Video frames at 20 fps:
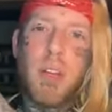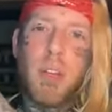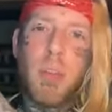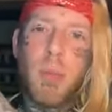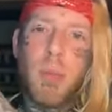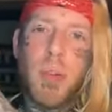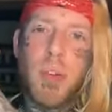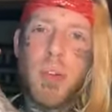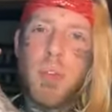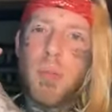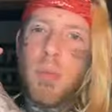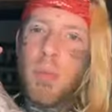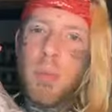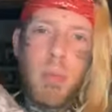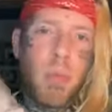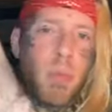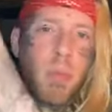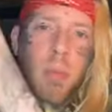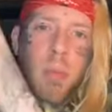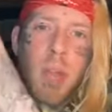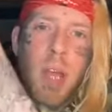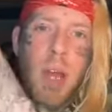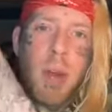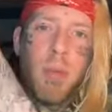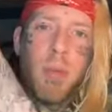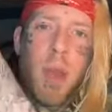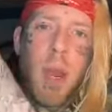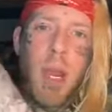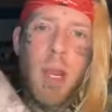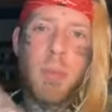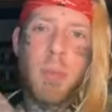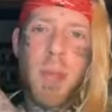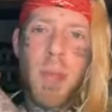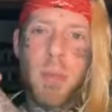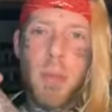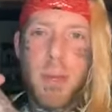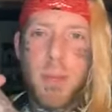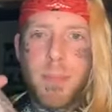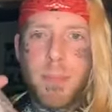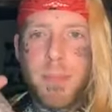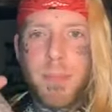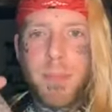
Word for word: So we'll just let it ride, baby.